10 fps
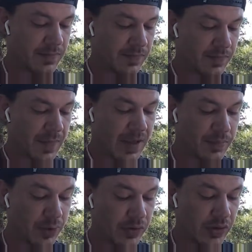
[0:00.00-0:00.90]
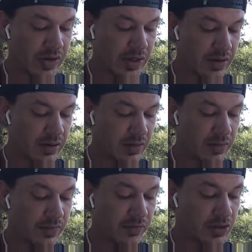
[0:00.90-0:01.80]
ray, and both are
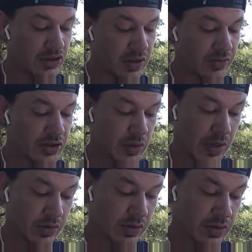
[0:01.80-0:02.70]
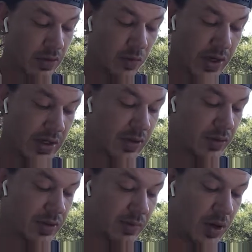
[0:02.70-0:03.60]
needed for service to others,
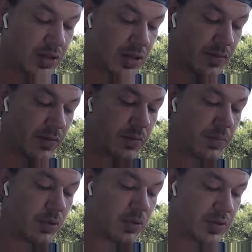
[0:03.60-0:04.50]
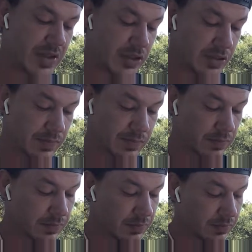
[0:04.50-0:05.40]
awakening within positive
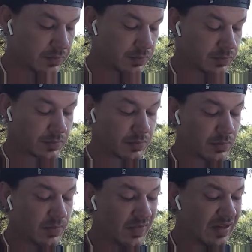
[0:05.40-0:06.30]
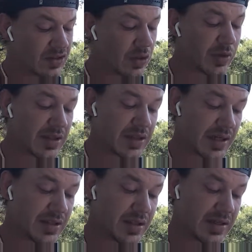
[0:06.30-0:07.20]
polarization.
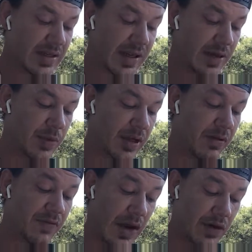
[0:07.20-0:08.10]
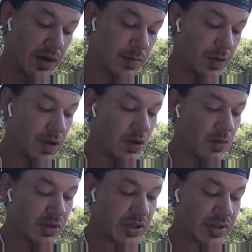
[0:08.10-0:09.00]
So when discussing DNA being fired up,
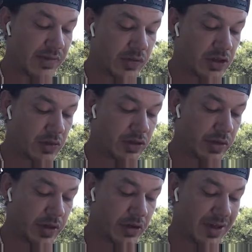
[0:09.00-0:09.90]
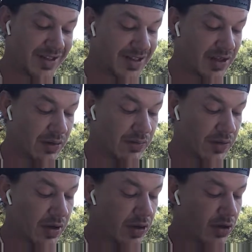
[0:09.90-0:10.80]
which is a visual trigger in
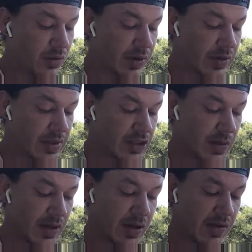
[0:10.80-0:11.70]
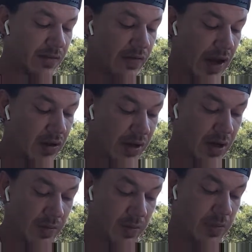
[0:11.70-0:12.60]
itself, we use the spelling
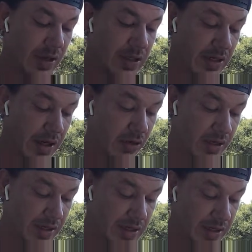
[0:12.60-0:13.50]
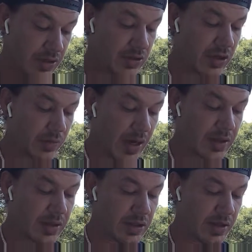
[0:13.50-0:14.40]
fired up, P-H-I-R-E-D,
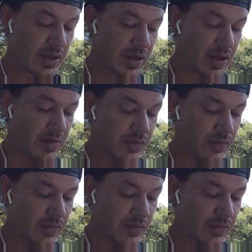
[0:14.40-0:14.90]
to combine the